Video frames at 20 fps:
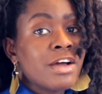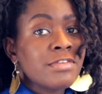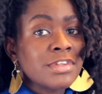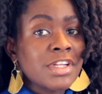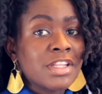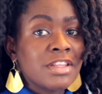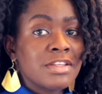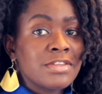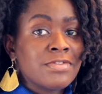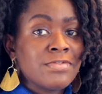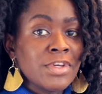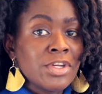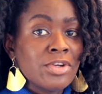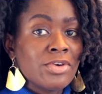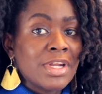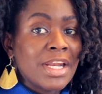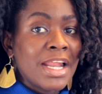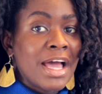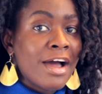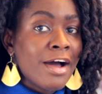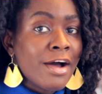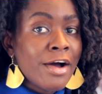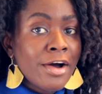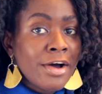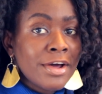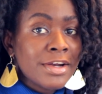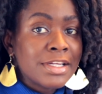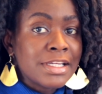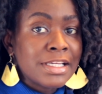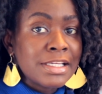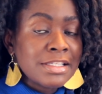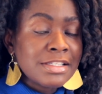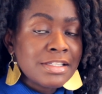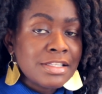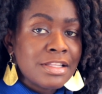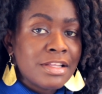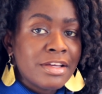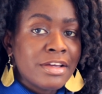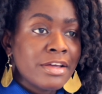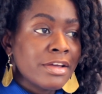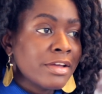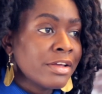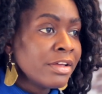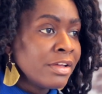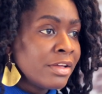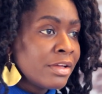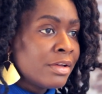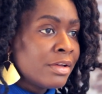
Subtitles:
after this video and add is the